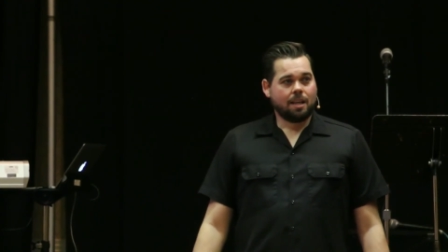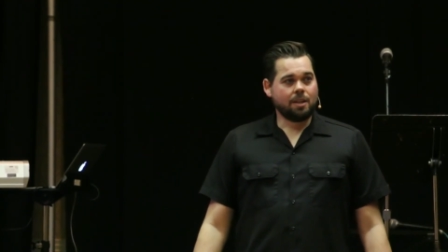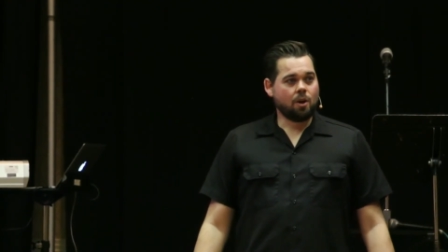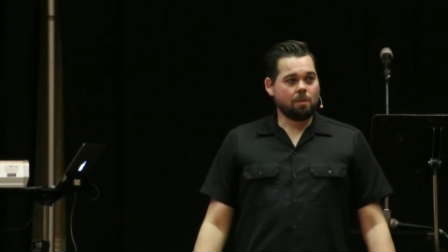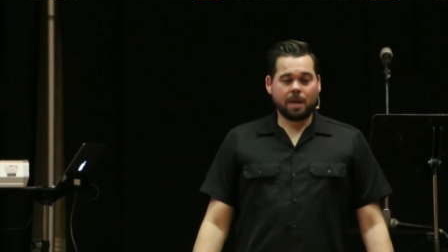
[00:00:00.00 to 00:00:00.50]

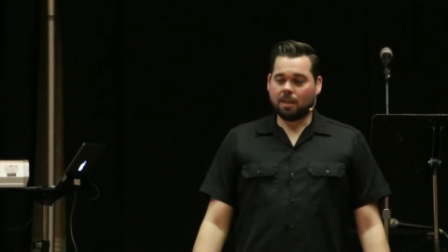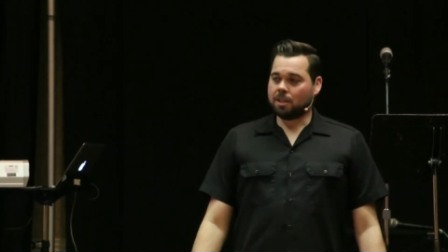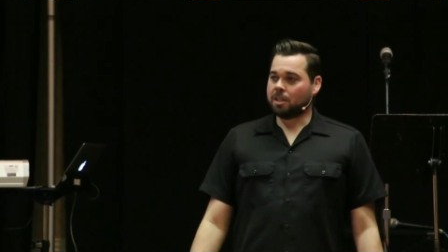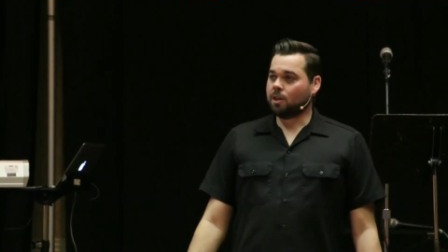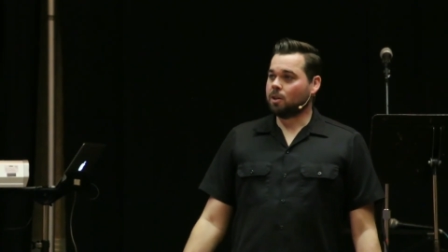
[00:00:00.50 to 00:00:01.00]
And the old man
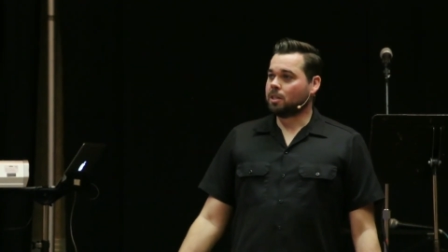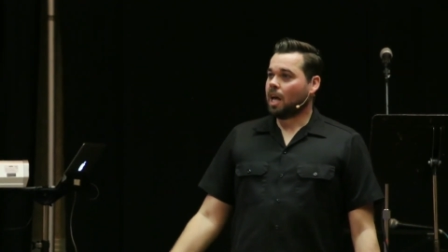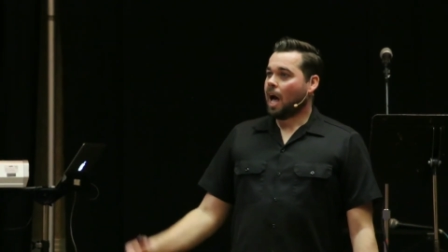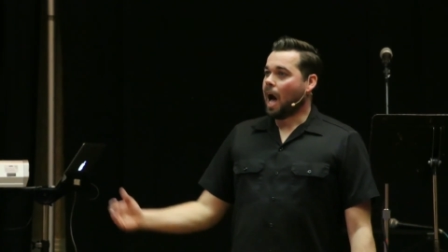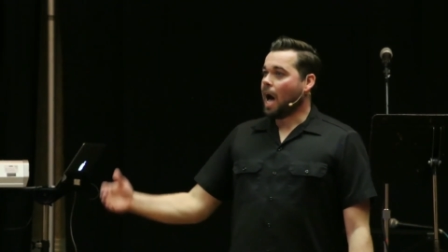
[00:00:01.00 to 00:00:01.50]
looks at her and goes,
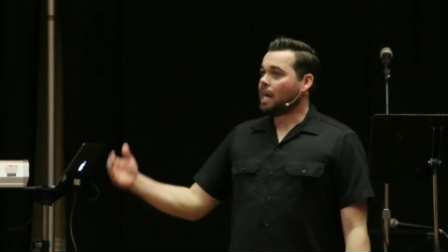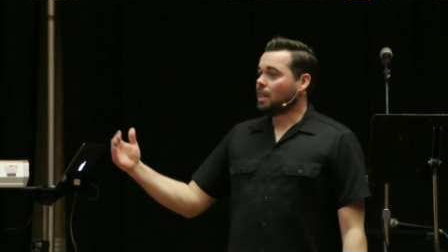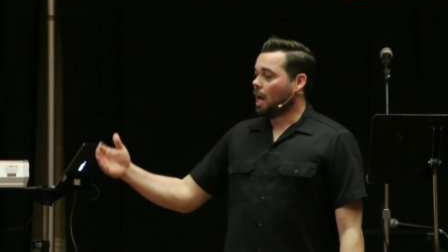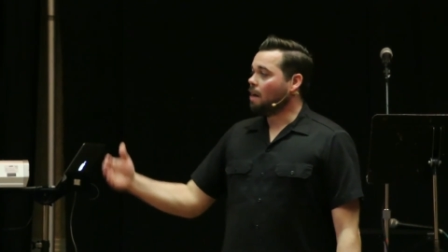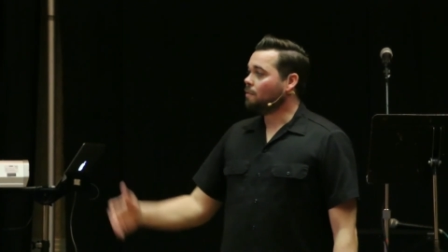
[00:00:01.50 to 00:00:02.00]
I
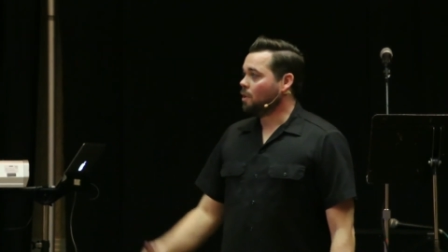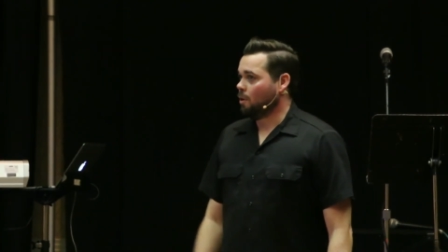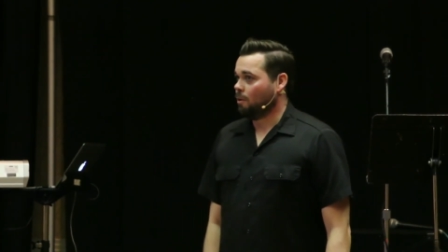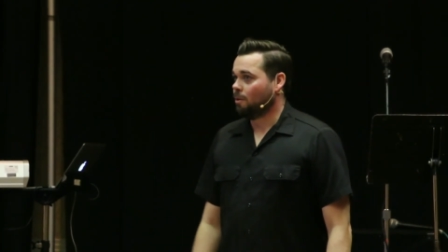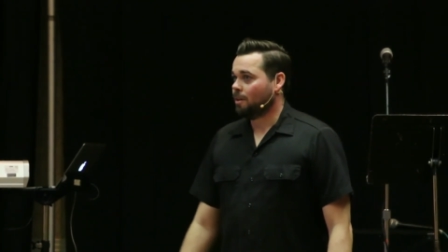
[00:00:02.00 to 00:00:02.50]
love
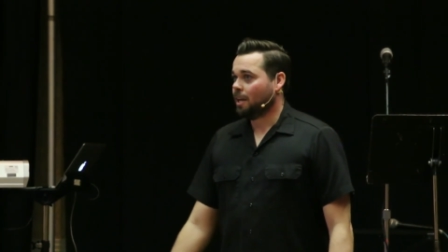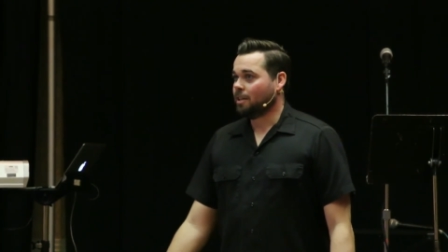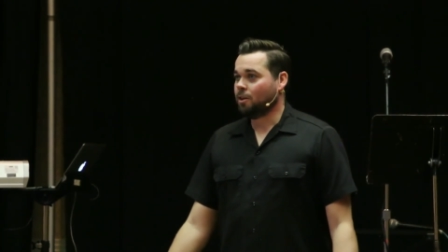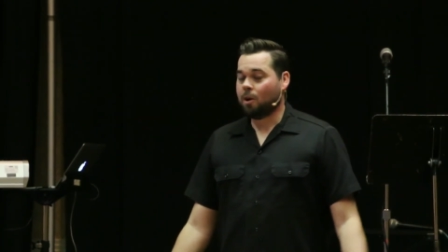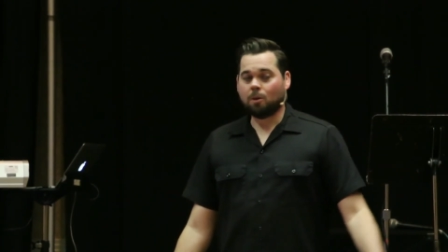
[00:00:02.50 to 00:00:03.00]
you.
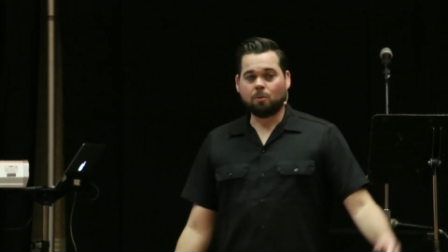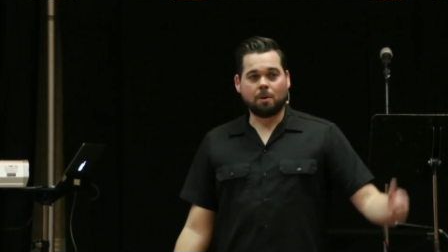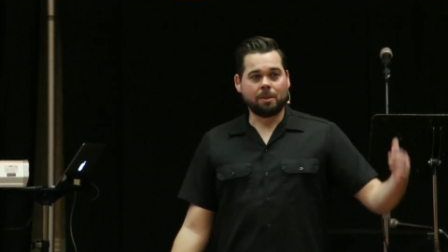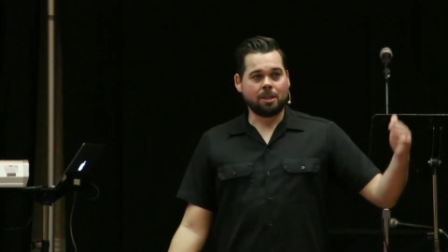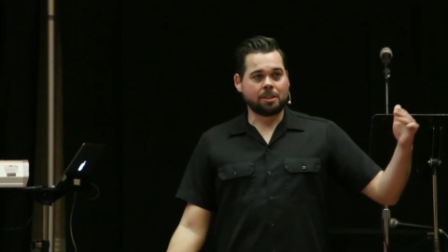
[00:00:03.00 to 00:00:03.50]
And the old
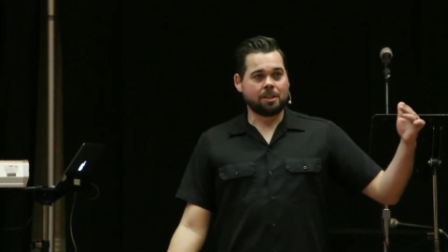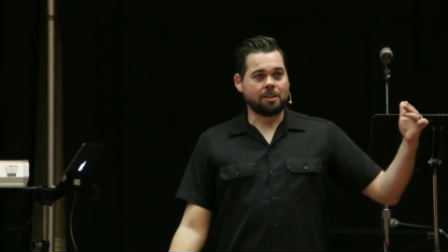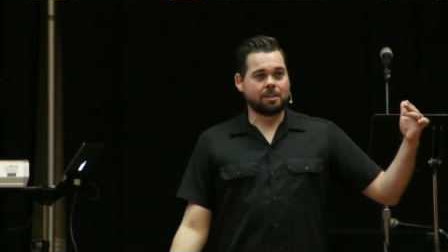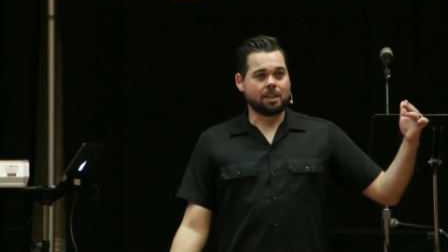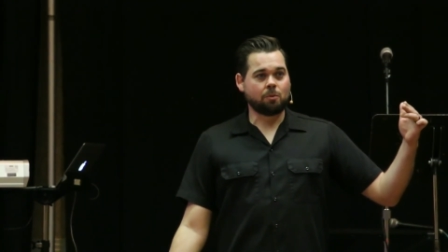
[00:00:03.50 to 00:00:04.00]
woman looks at her
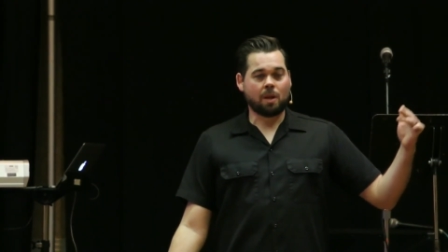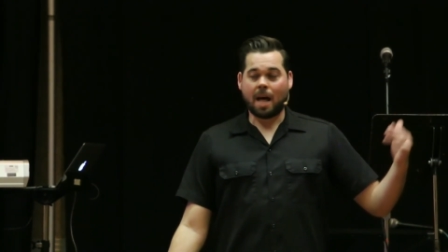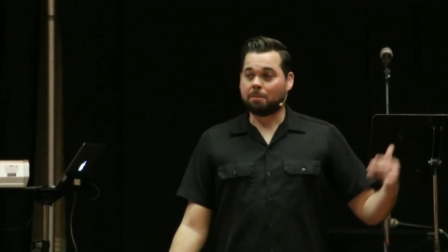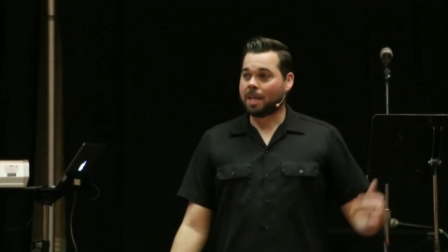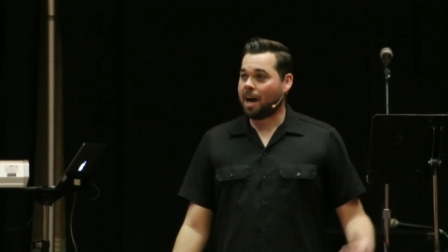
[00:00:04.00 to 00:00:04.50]
and says, Well,
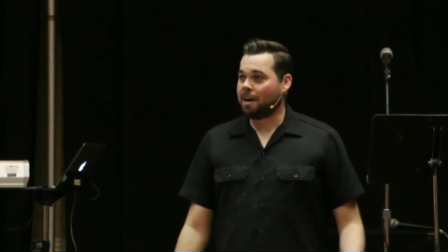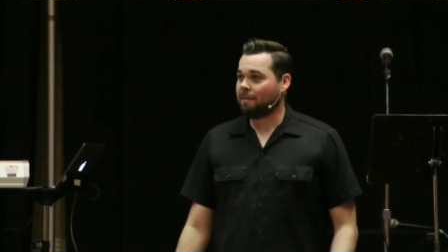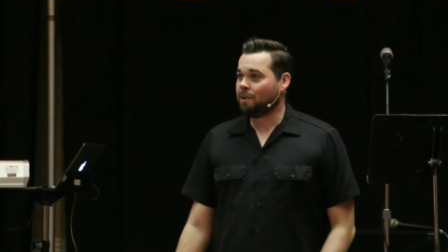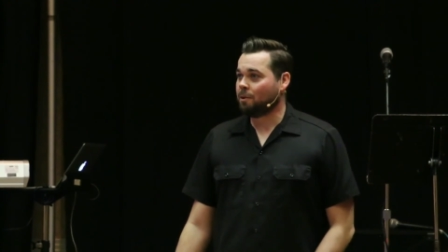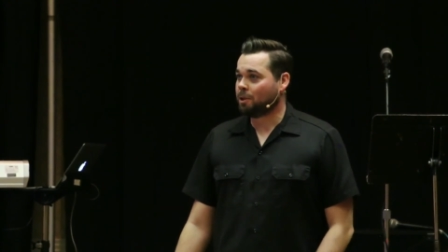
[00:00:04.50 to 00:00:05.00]
I'm tired
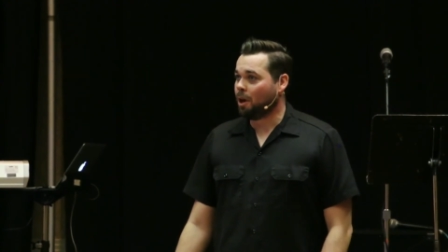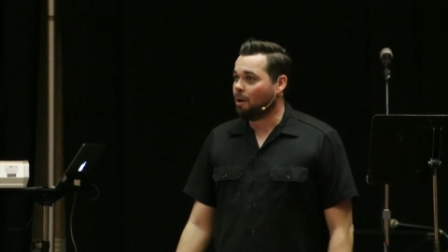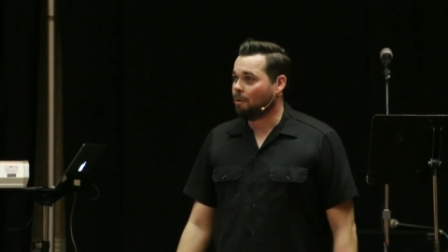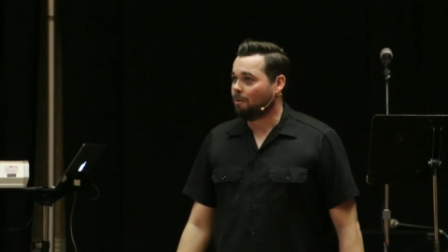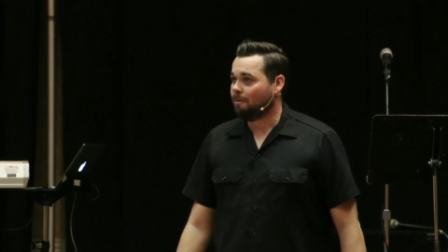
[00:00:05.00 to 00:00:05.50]
of you
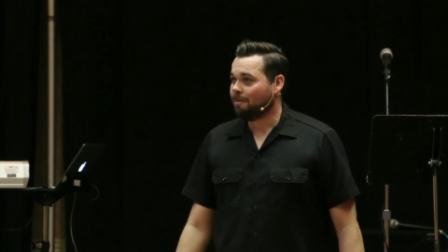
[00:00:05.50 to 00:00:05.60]
too.